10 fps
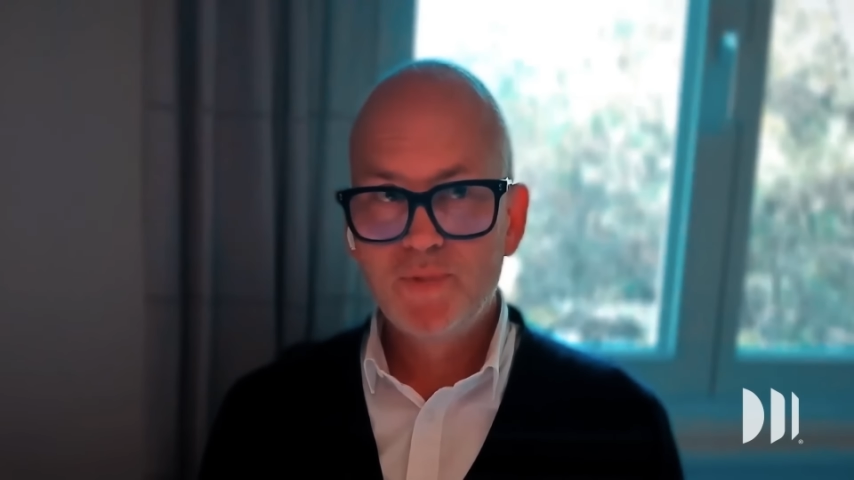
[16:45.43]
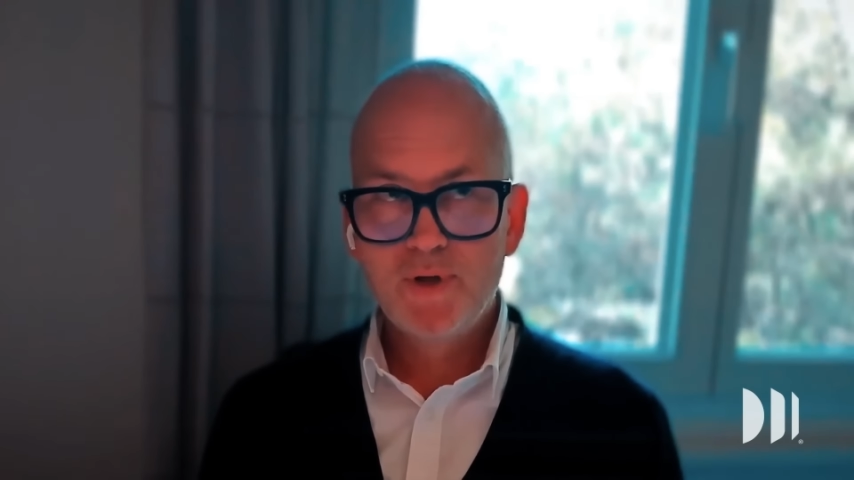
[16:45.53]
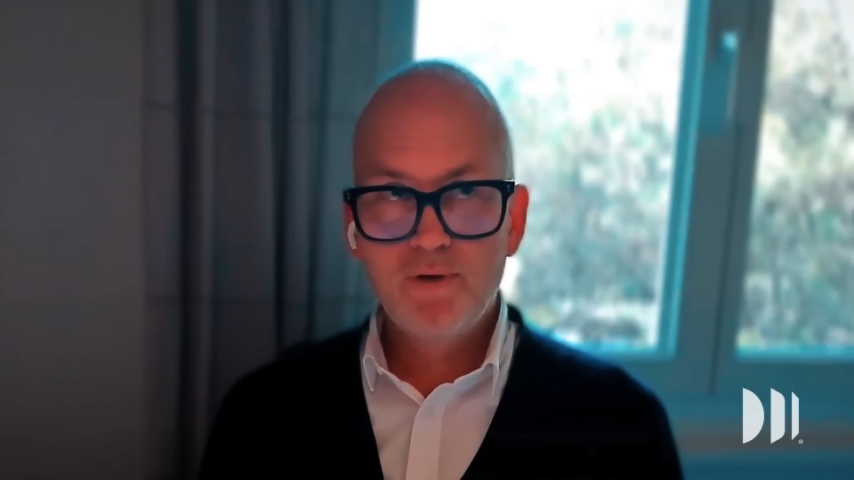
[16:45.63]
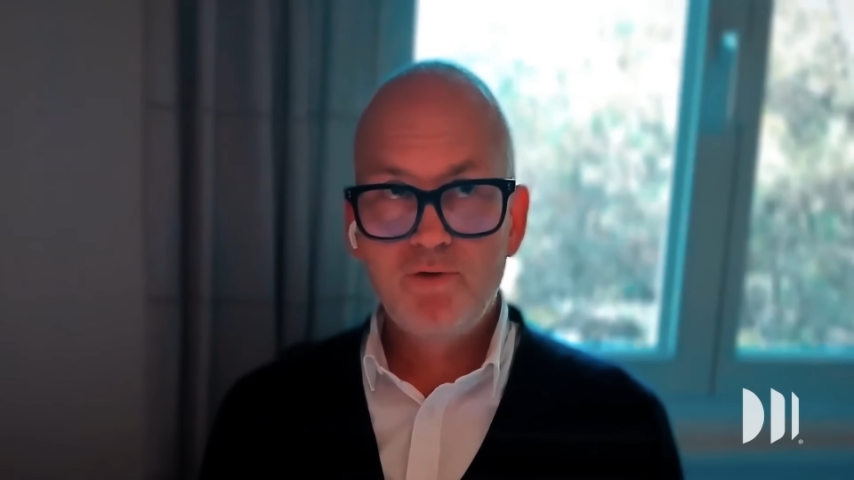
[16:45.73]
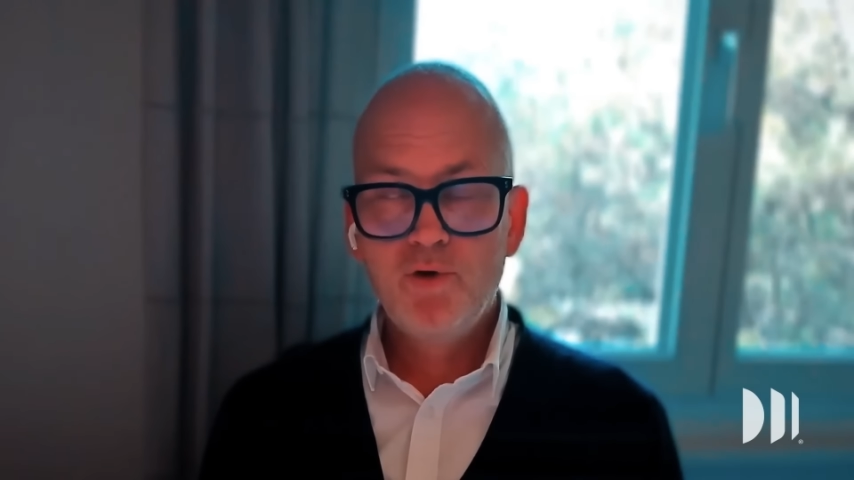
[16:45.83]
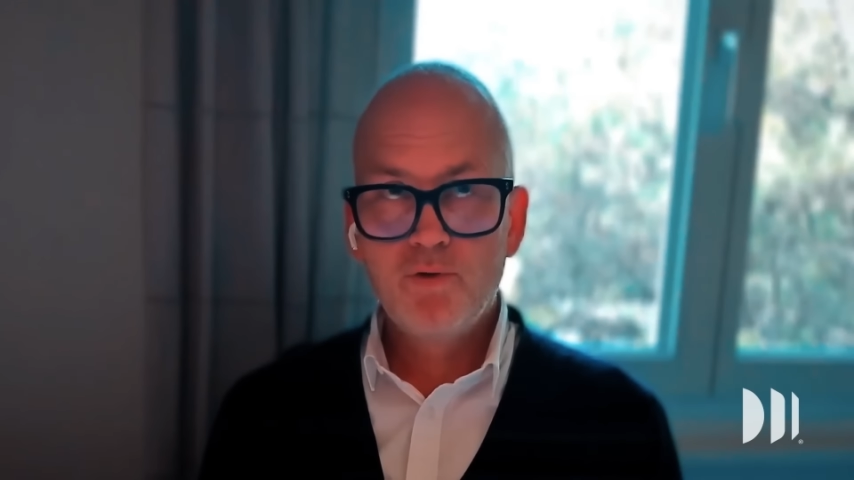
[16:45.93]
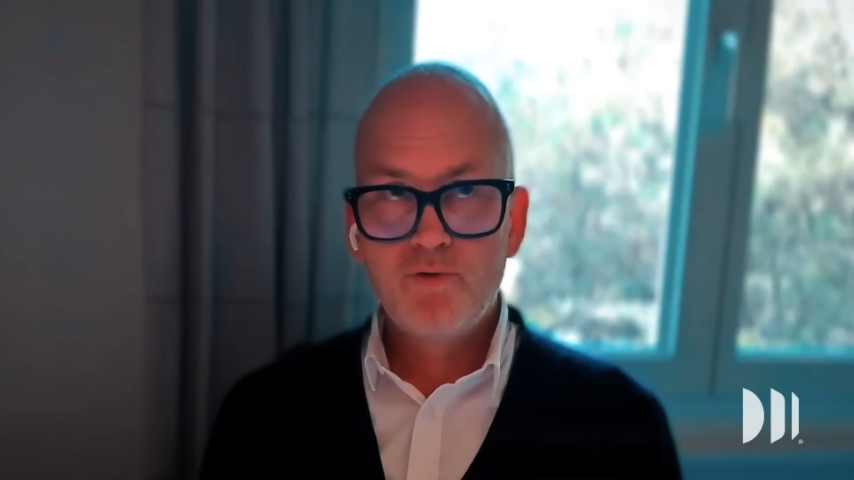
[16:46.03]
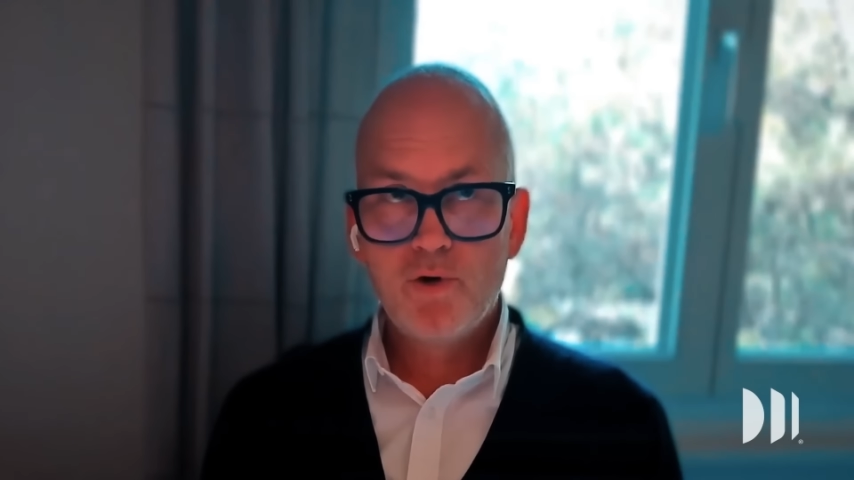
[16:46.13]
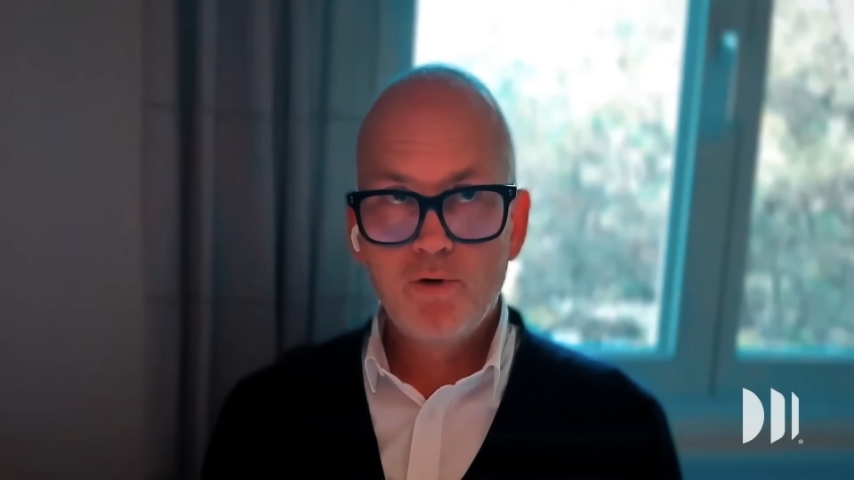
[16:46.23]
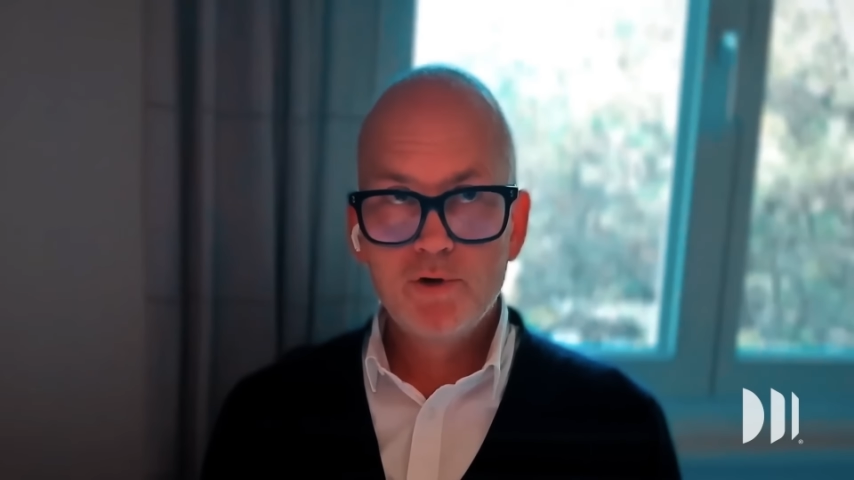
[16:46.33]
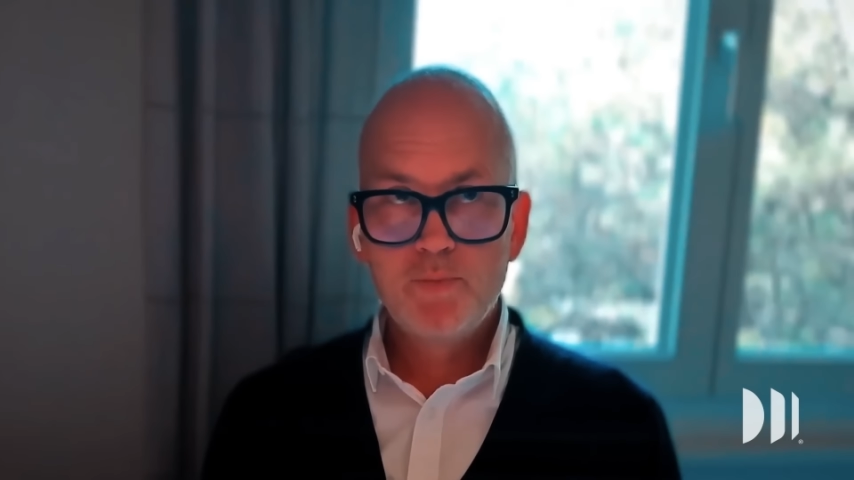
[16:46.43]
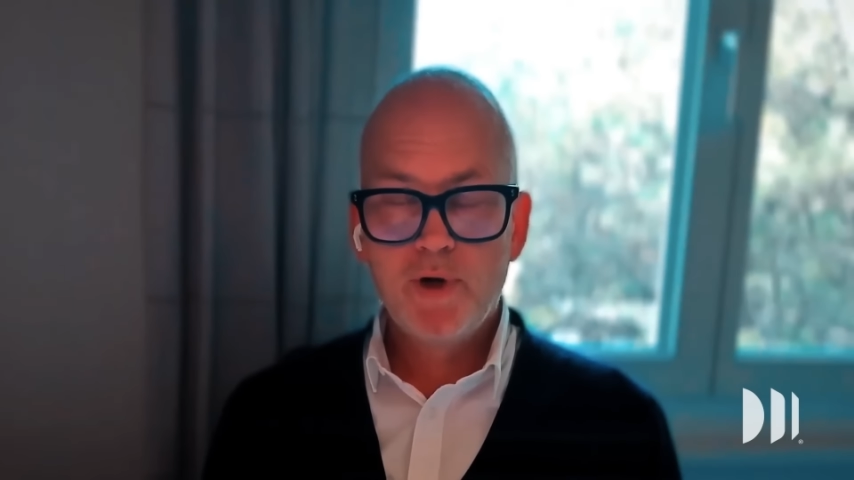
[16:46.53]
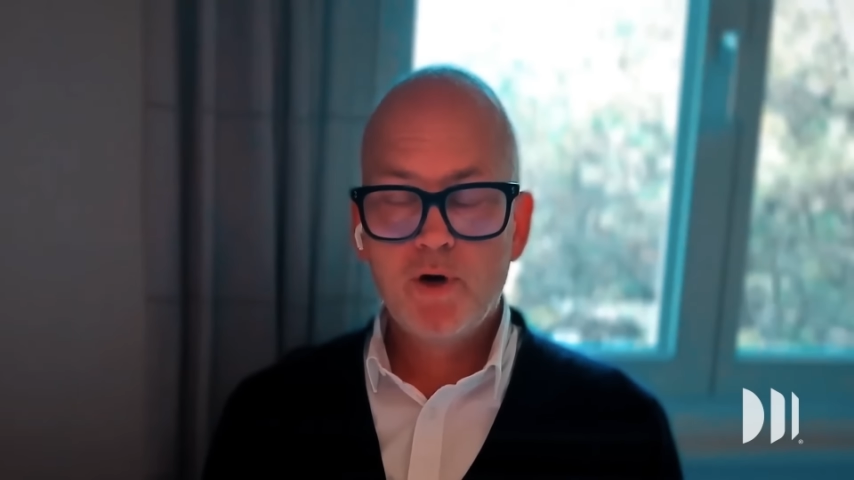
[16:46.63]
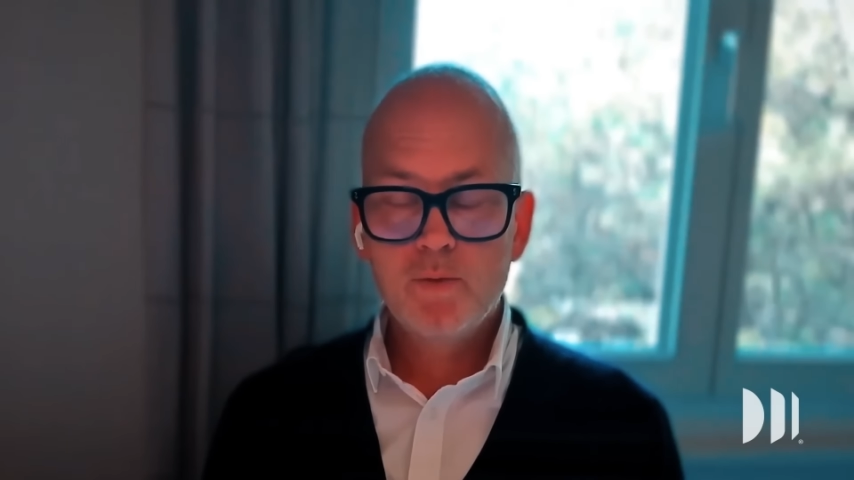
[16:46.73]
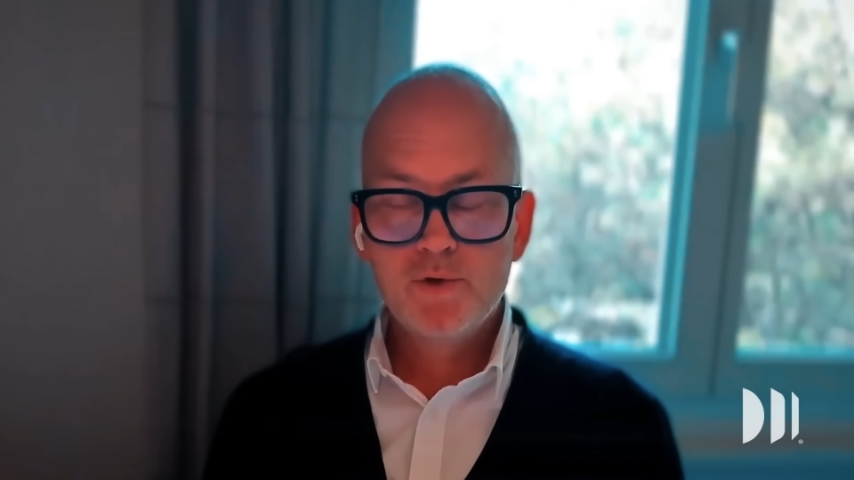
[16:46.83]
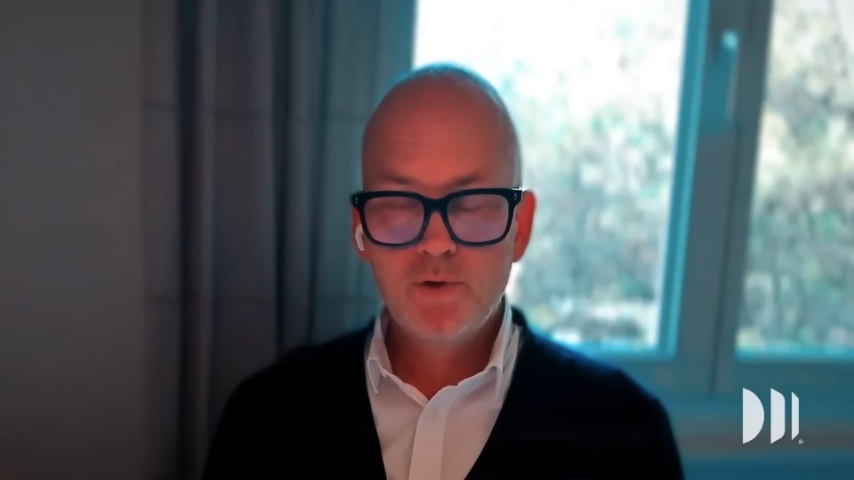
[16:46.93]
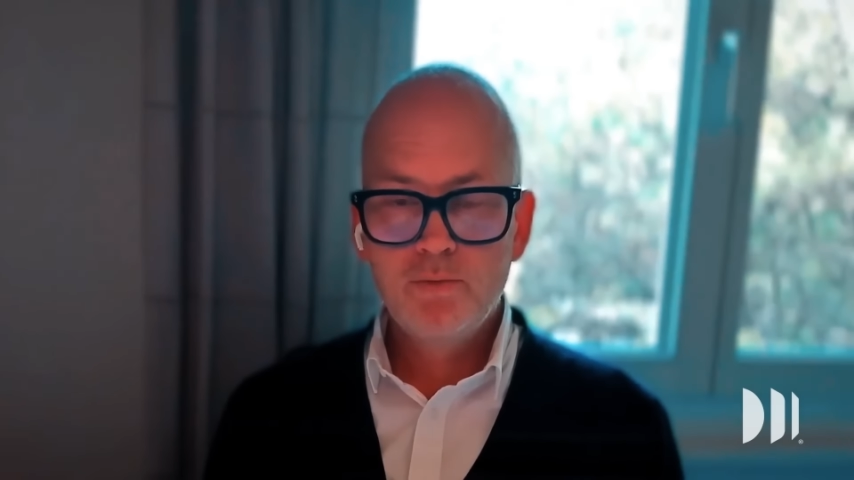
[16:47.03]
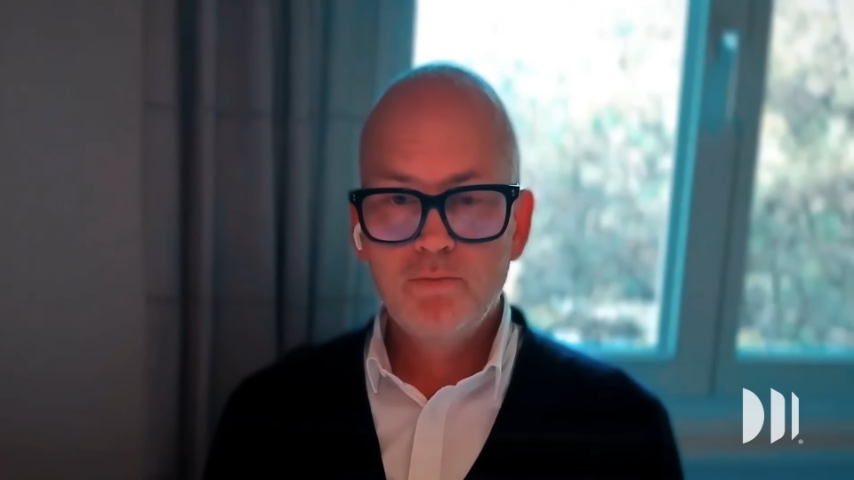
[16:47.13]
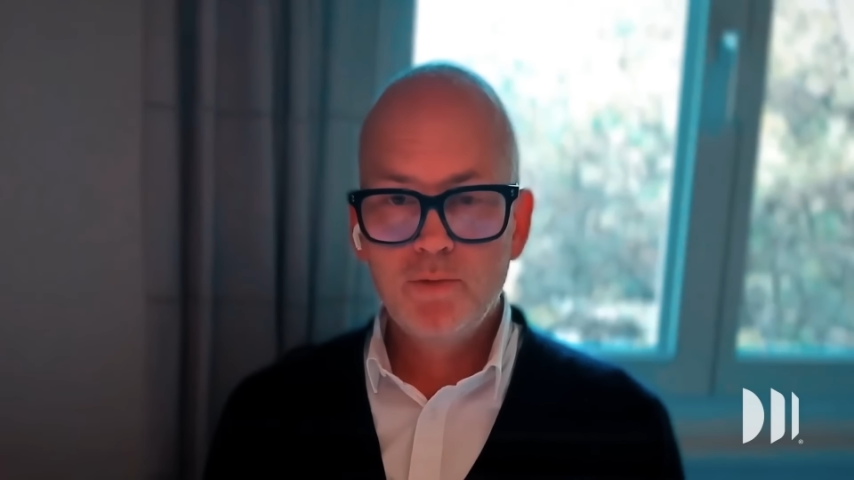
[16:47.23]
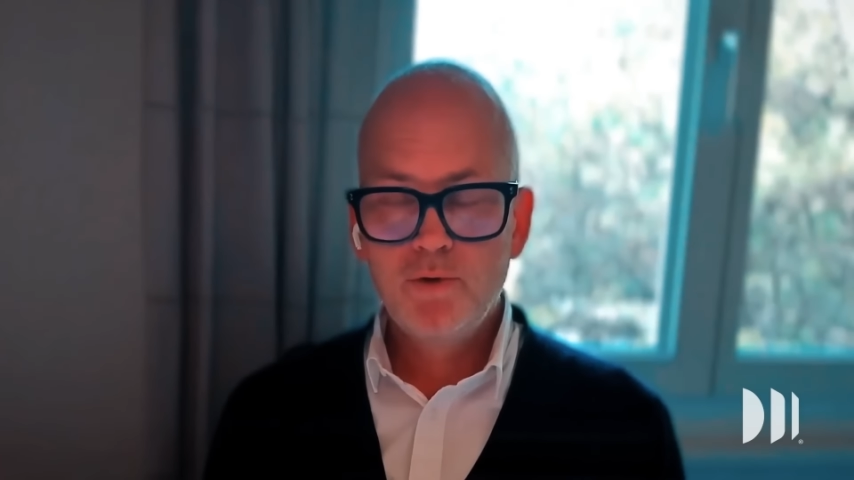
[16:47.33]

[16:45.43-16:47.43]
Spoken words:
But if your focus becomes